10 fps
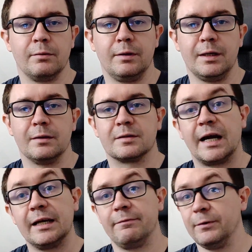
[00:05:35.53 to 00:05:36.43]
the
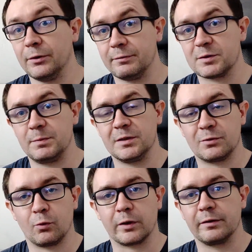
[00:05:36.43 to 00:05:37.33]
tiny field of spin
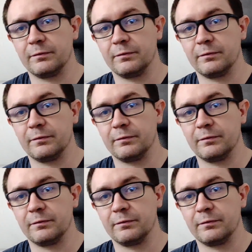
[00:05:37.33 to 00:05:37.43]
torque